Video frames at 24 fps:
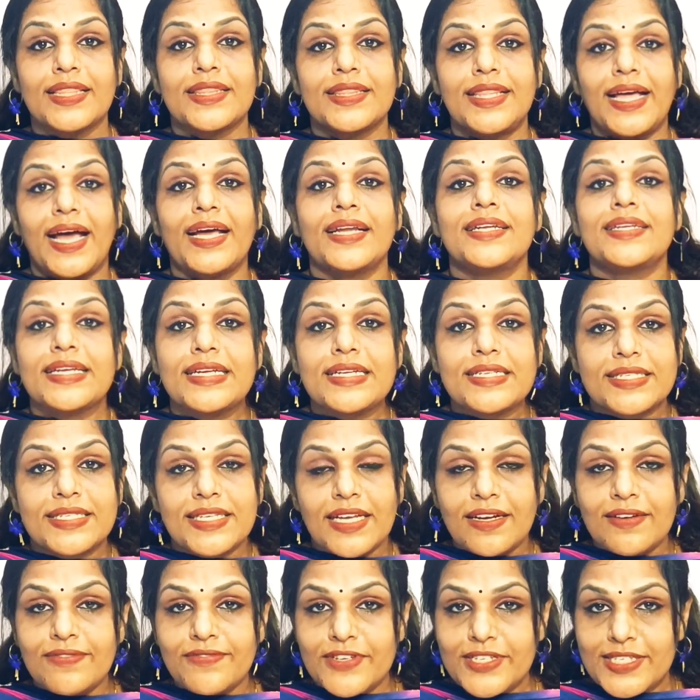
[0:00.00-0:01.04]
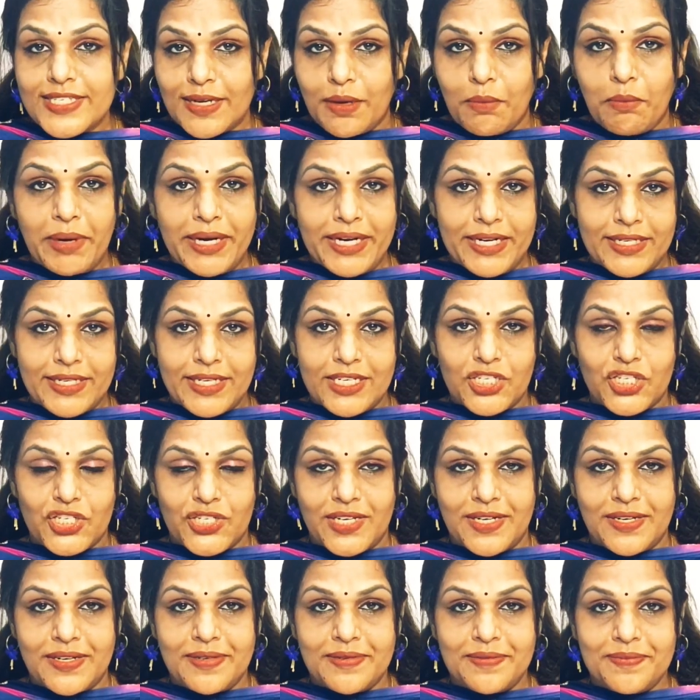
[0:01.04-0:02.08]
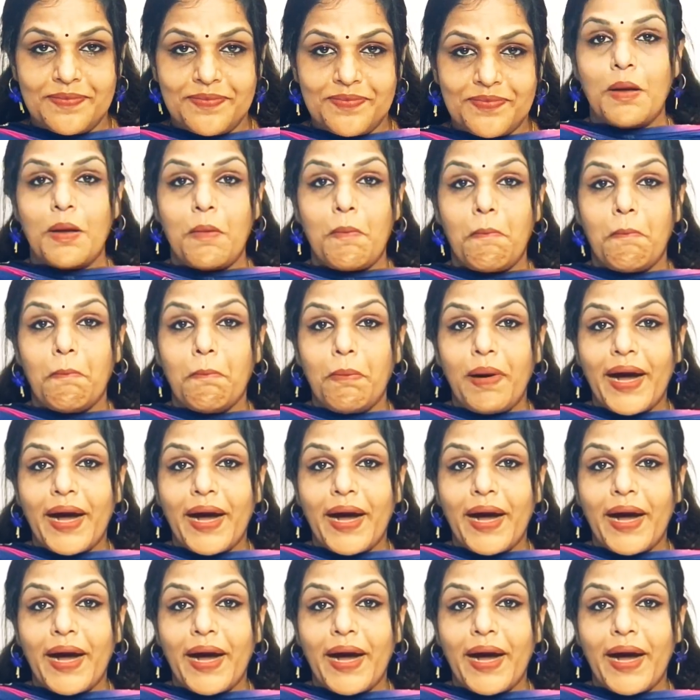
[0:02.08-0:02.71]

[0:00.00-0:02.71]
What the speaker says: that itself is a meditation.